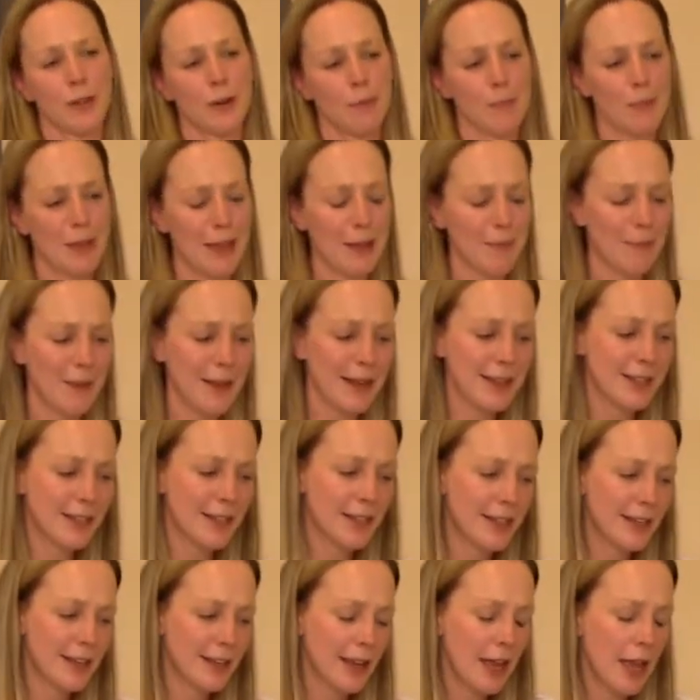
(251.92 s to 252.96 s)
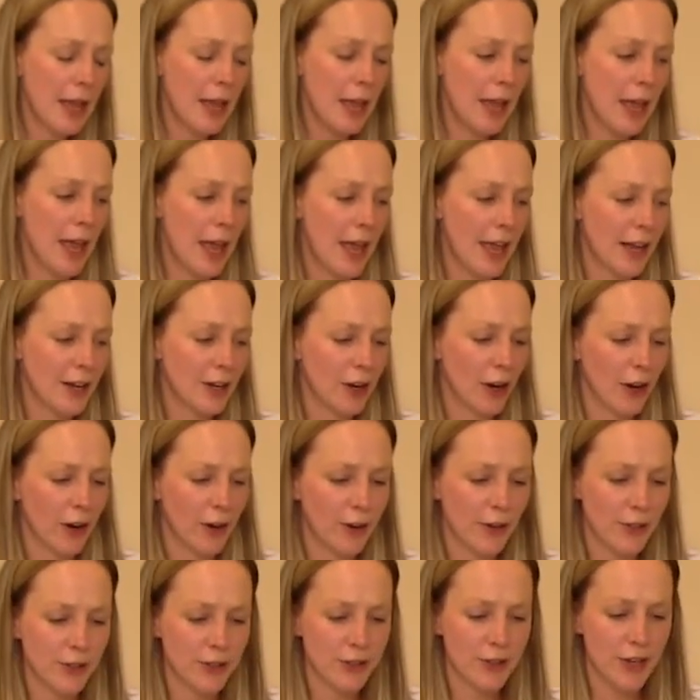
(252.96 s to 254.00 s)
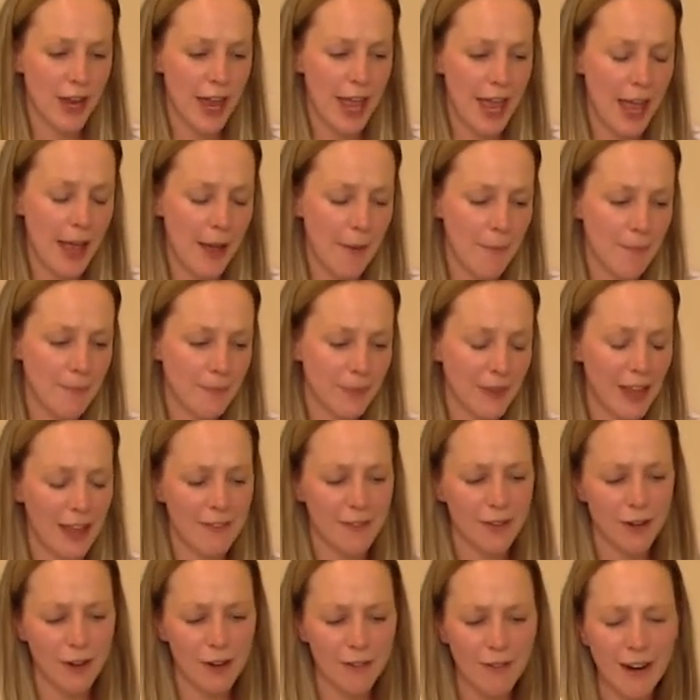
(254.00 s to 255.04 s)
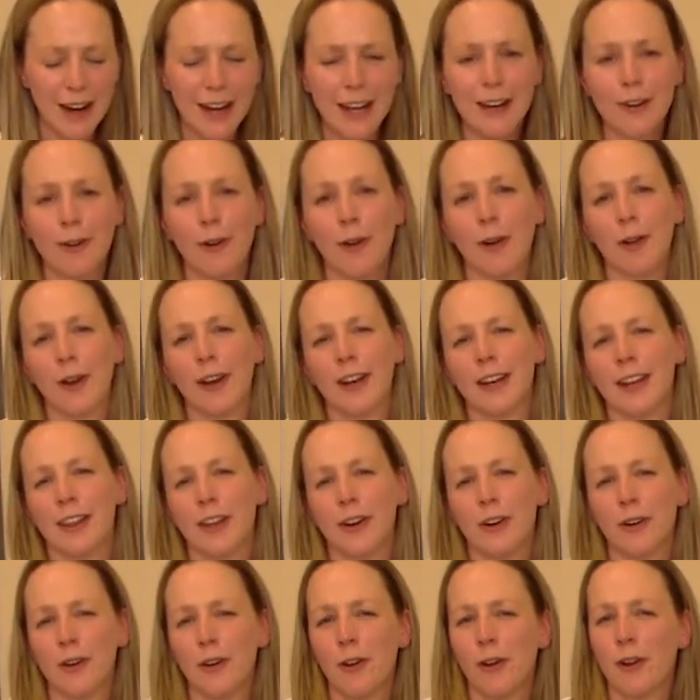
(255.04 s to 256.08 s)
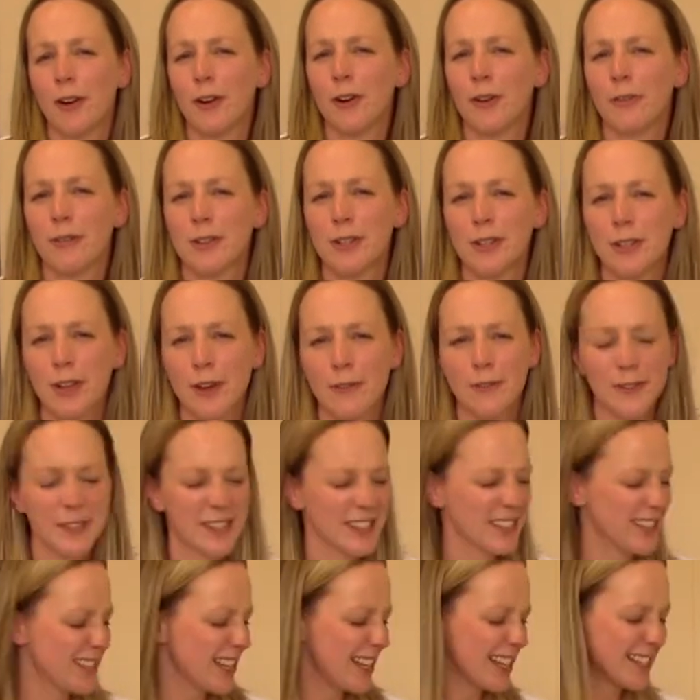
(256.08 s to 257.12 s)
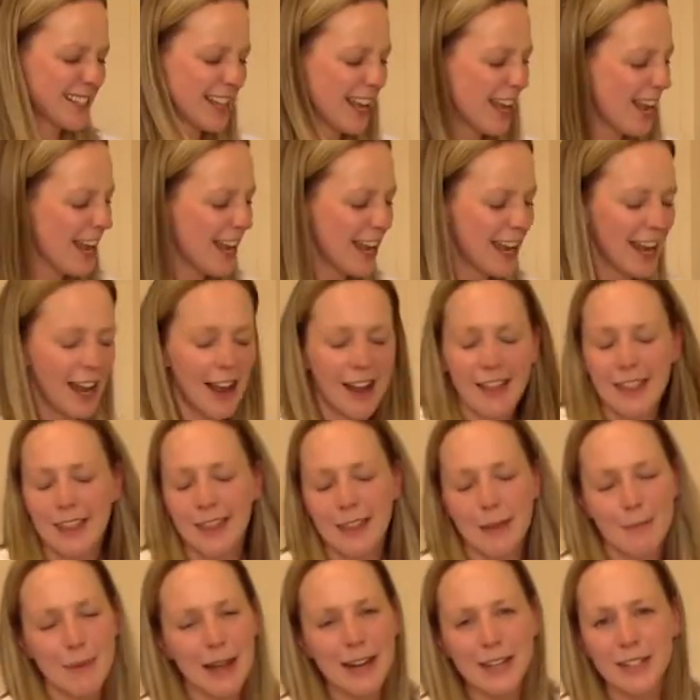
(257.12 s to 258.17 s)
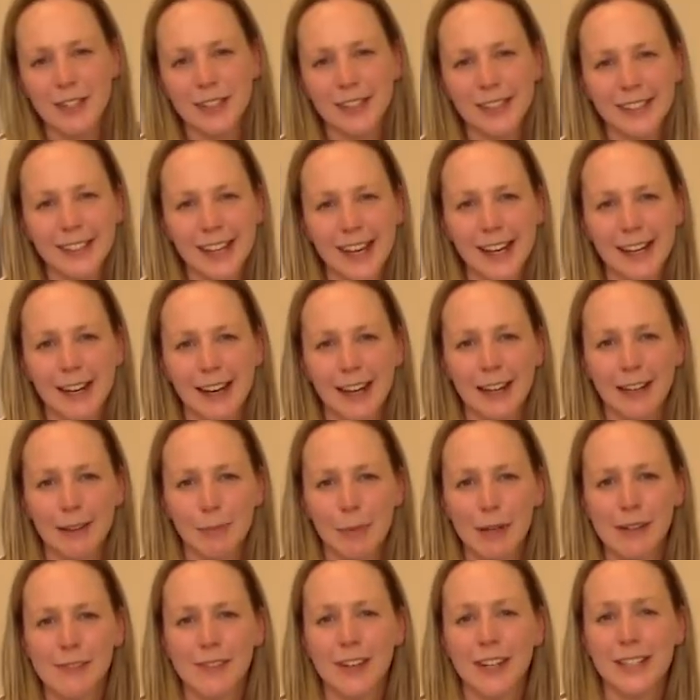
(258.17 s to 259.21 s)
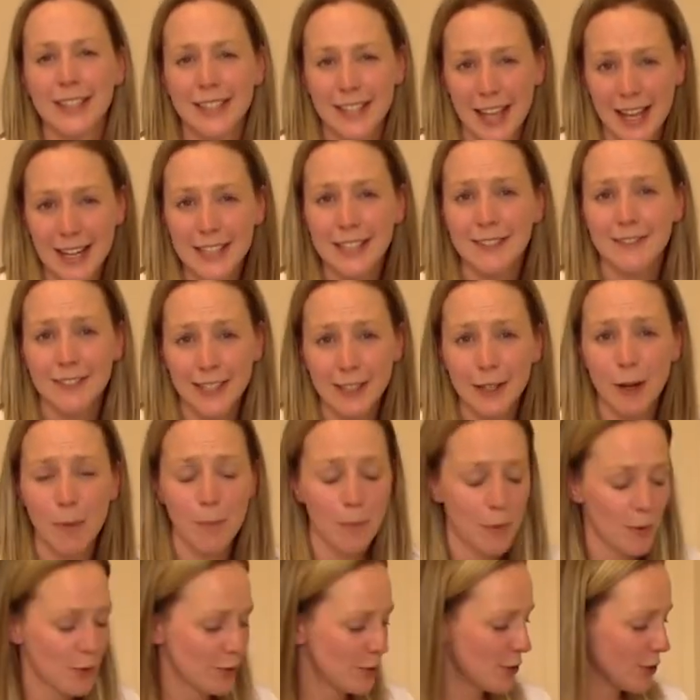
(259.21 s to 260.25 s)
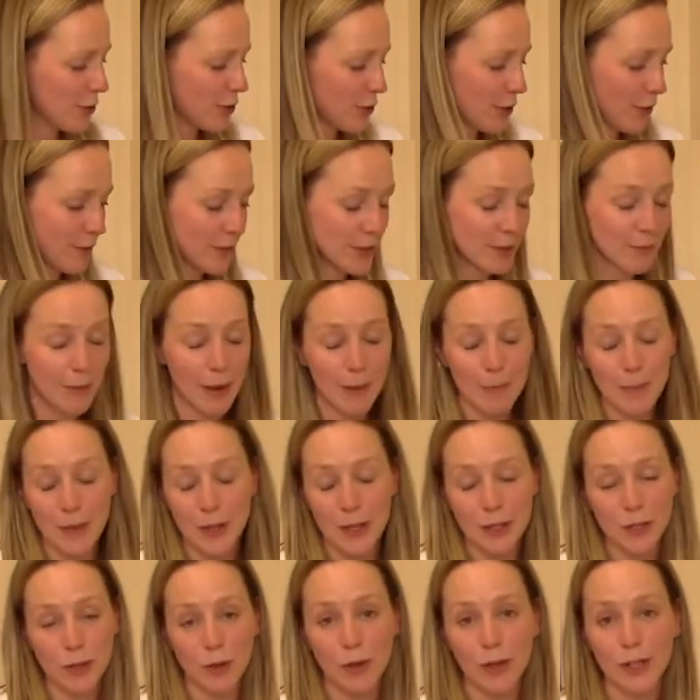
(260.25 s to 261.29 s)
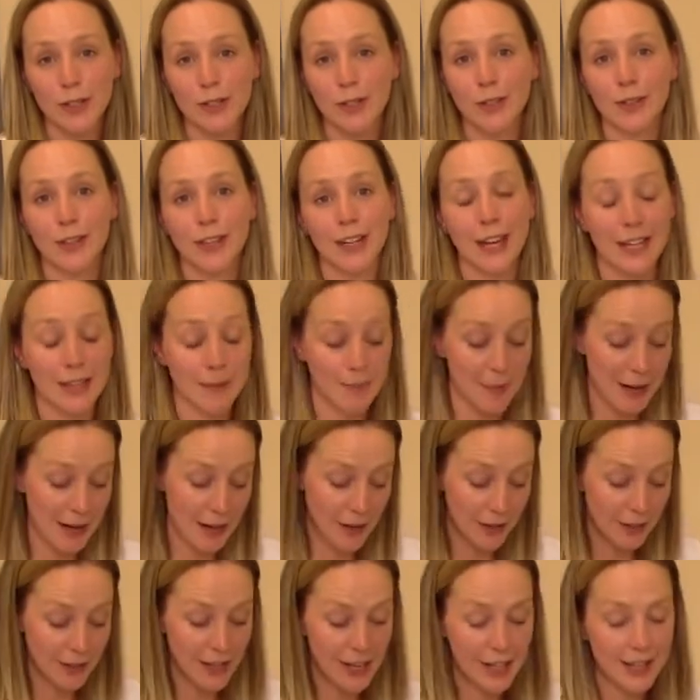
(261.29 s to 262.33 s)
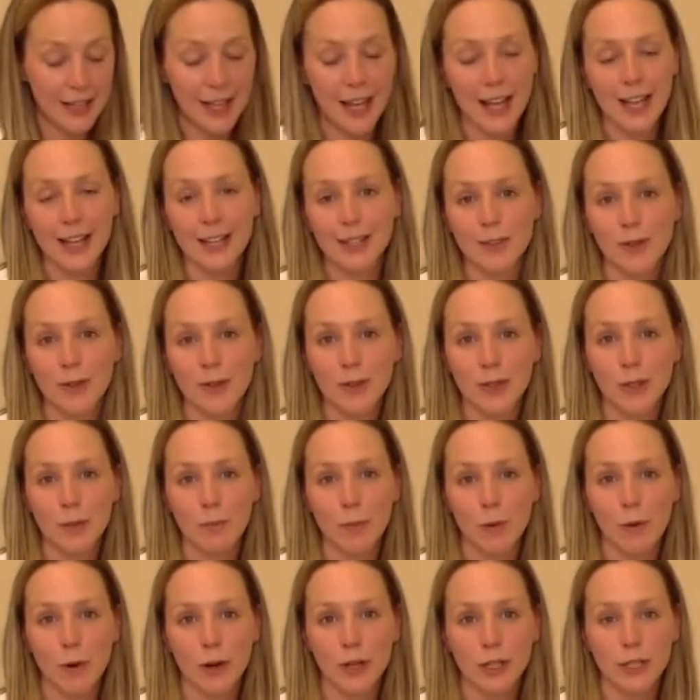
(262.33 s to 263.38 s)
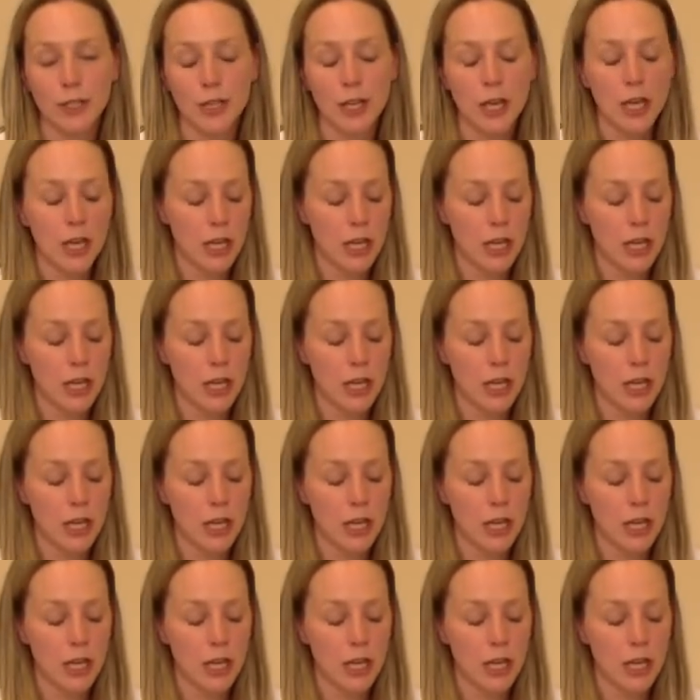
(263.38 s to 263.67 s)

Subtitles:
your baby to encourage, if they're already crawling and they're crawling over surfaces and things, they might just need a little bit of an incentive to get up onto the surface. It might be the toy is all they need, they might not need the hands-on support.